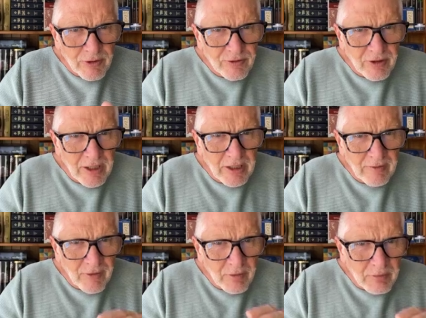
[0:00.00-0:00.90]
men
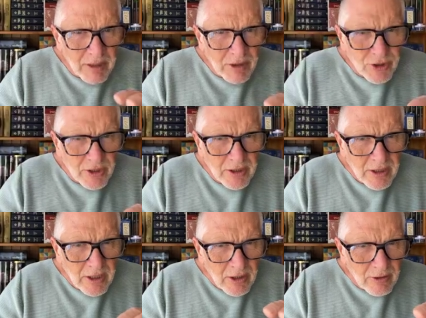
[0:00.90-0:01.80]
receive the
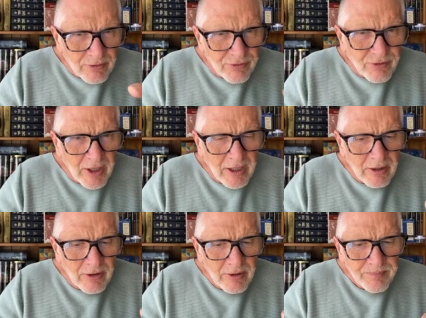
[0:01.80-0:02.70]
measure
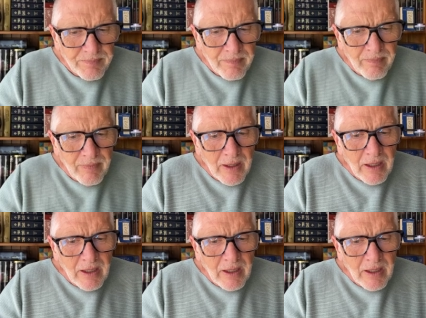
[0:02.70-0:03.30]
of faith.